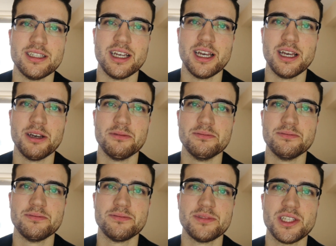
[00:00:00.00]

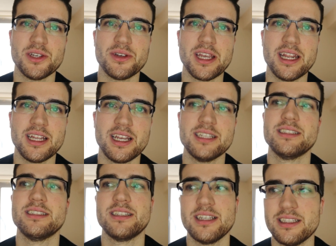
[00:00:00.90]
Um, so again,
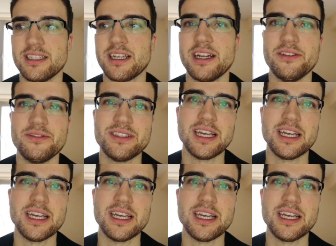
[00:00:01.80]
it's it's a kind of